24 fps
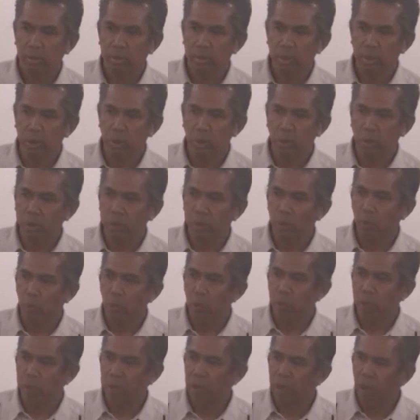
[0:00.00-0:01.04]
Just look at the
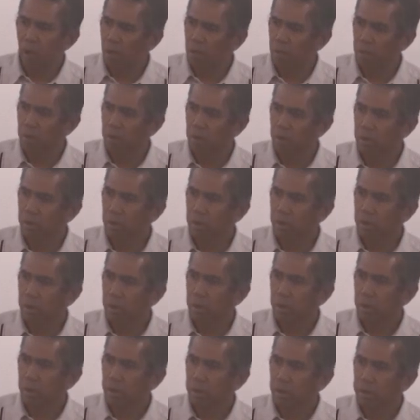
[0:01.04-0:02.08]
woman? No.
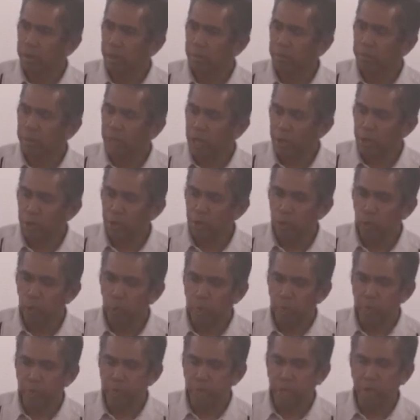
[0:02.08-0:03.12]
The temptation to
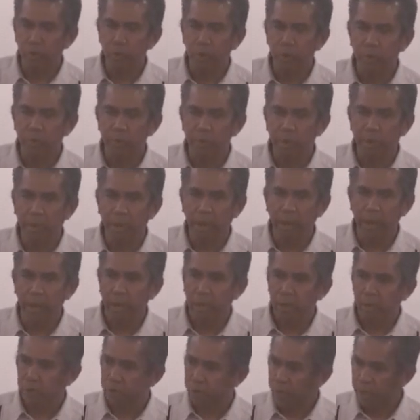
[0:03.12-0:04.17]
have sex will be very high.
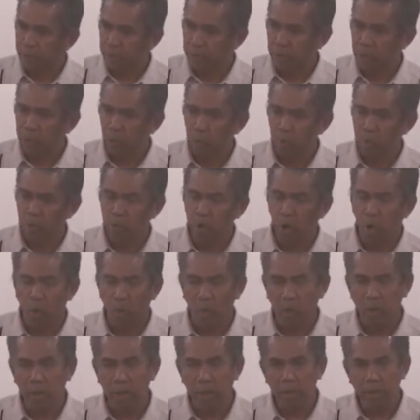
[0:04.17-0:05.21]
Same thing with Joel.